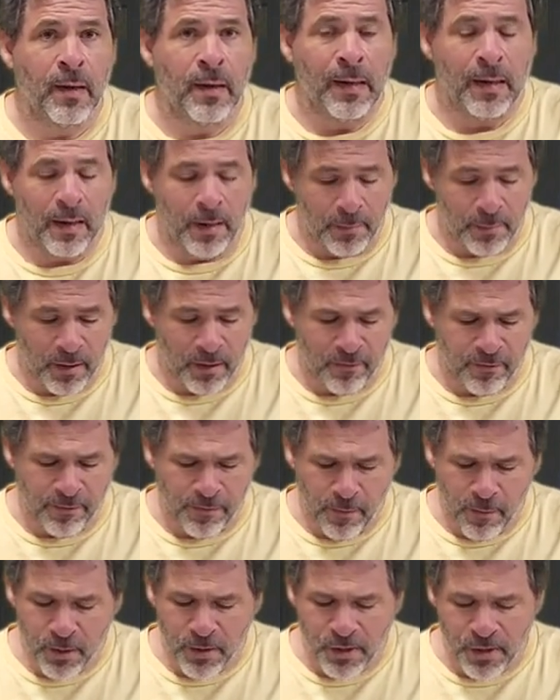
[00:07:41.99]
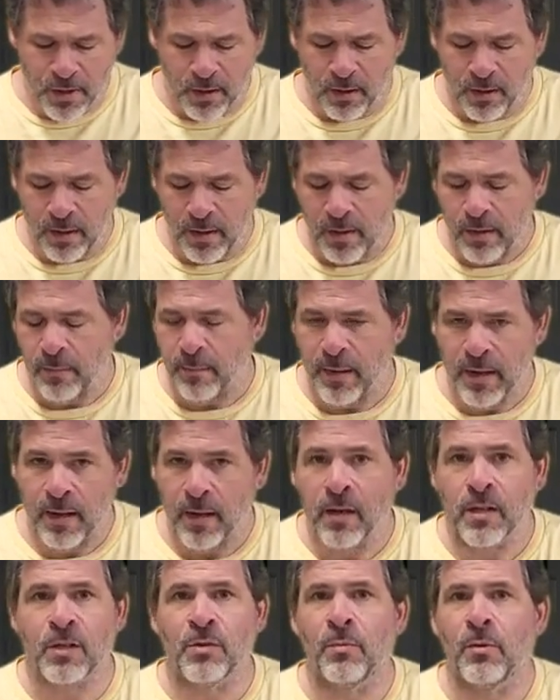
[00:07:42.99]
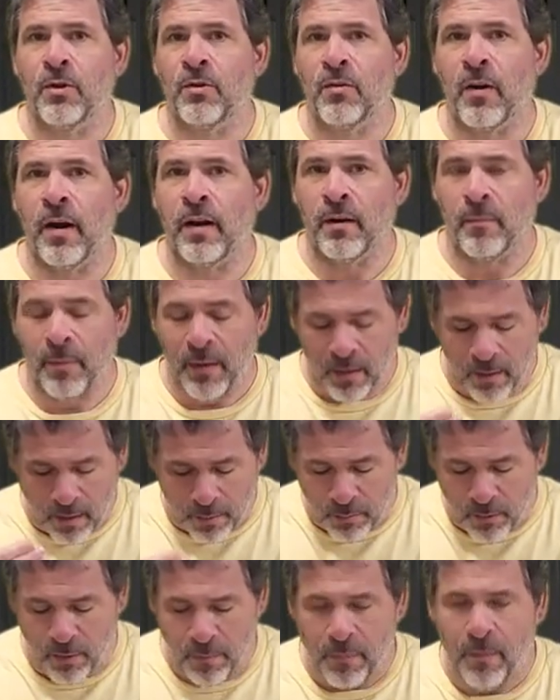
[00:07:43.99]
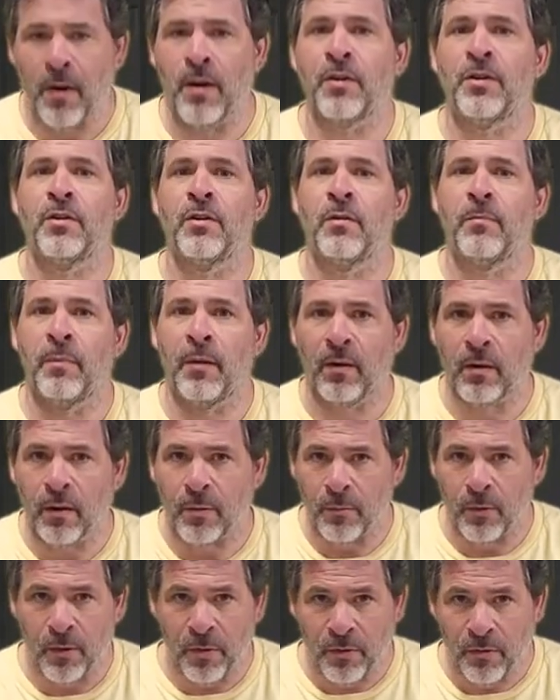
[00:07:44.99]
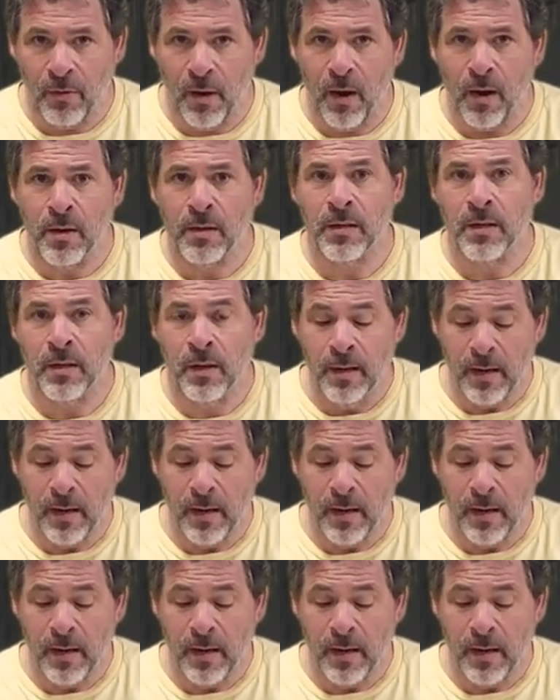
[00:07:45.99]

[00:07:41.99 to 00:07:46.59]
Um, unfortunately, because we're trying to build up more pressure, build up more thrust,